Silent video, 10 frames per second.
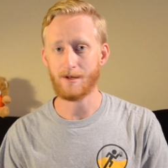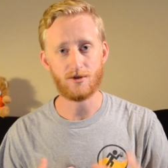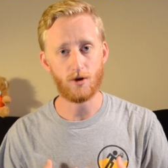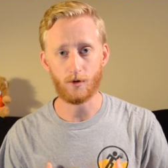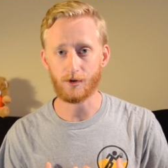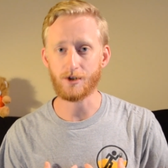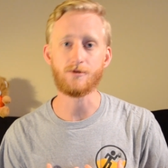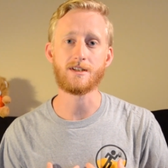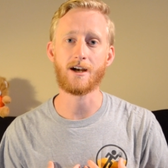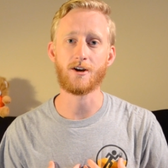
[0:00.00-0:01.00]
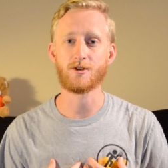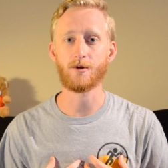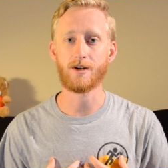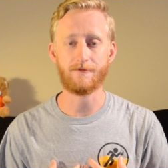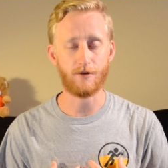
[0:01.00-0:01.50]
It's totally new
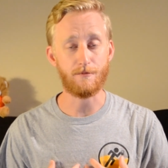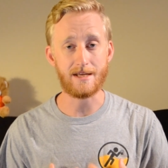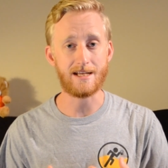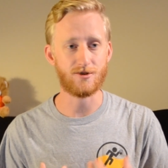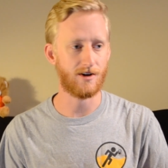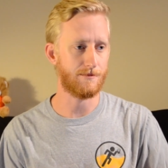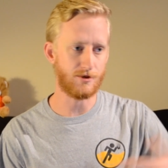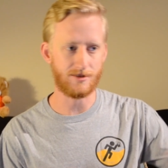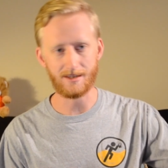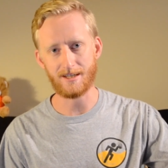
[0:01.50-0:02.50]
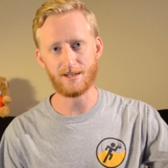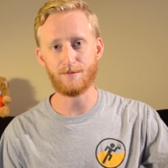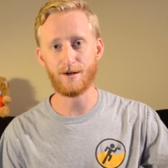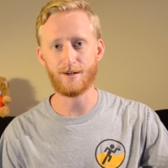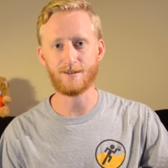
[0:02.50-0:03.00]
territory for me, so I'm using the
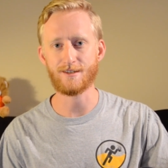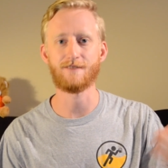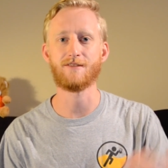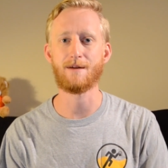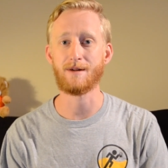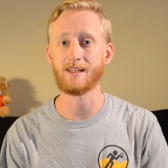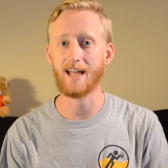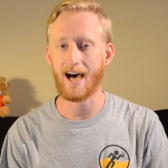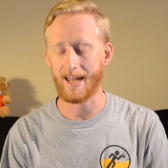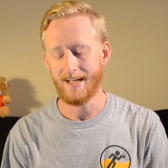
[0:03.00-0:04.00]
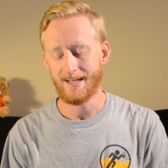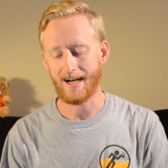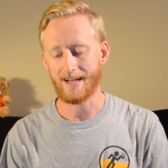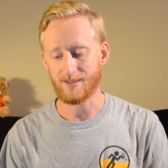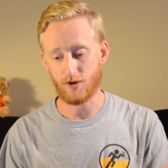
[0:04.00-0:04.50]
experiences of them a lot
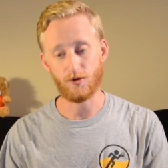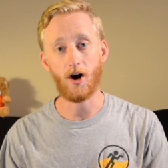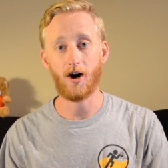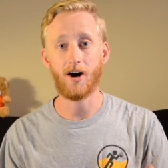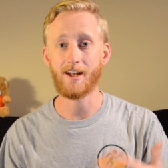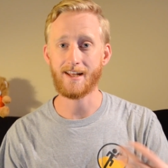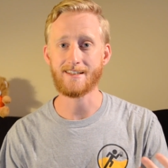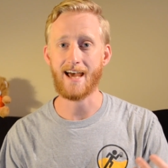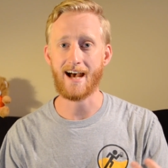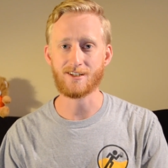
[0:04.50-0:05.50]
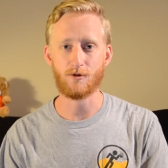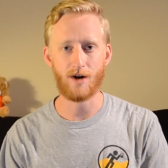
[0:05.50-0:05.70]
uh, to draw on and to ask